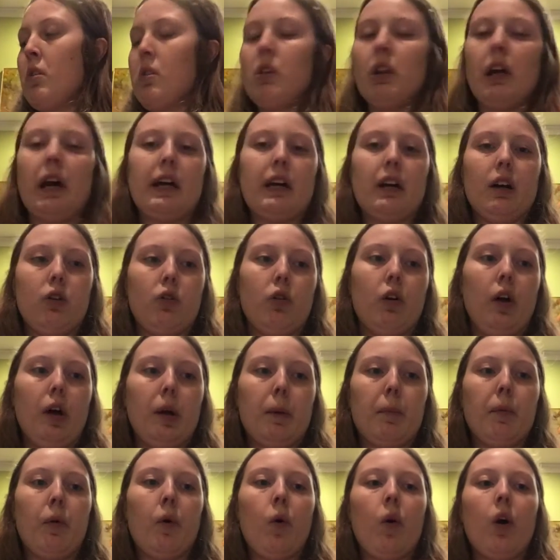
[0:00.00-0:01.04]
like
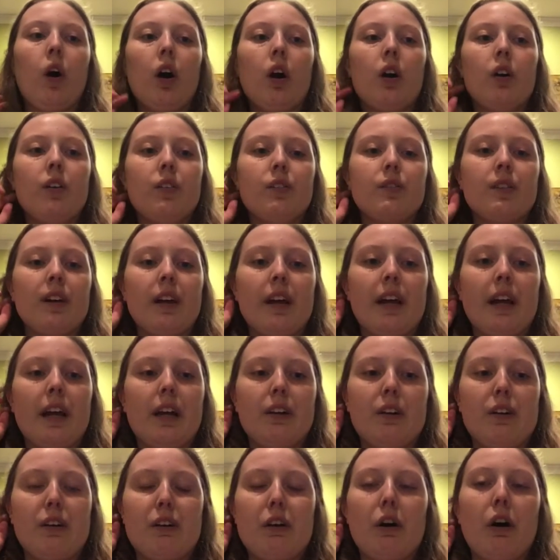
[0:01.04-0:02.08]
acrylic pours,
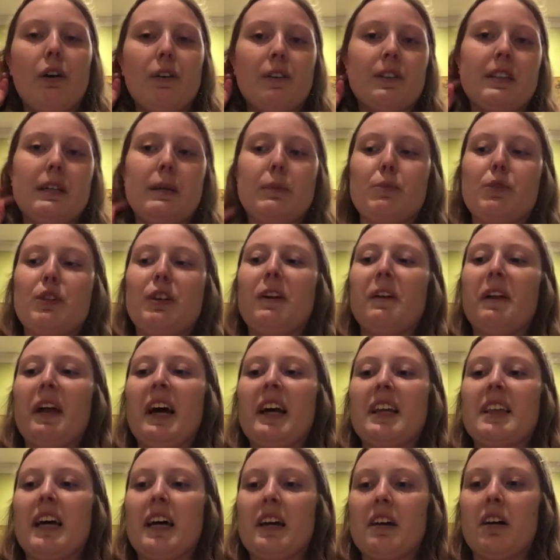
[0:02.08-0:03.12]
and y'all seem to
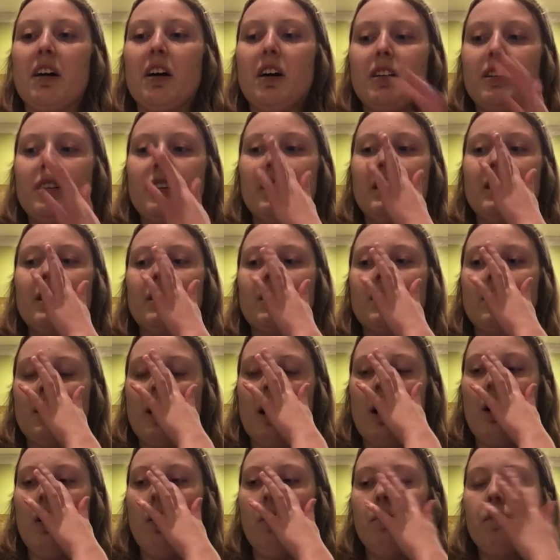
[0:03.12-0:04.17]
like that content,
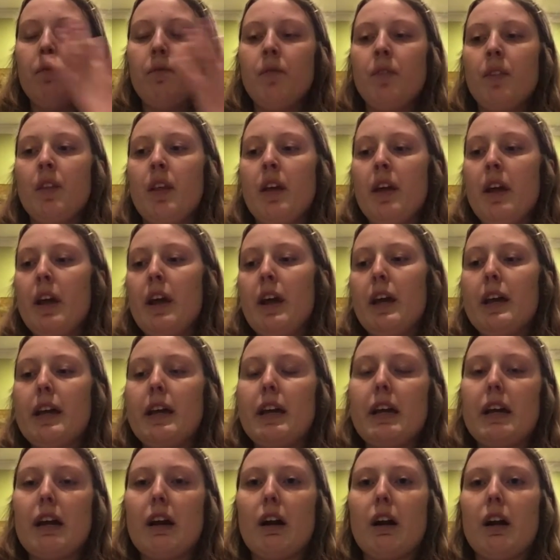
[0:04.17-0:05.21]
so
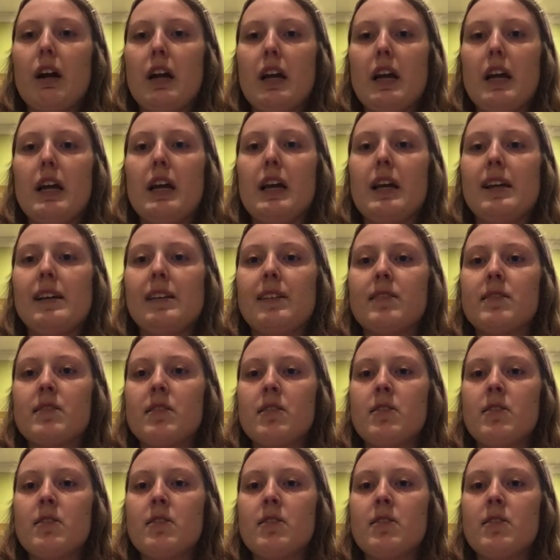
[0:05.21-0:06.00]
here is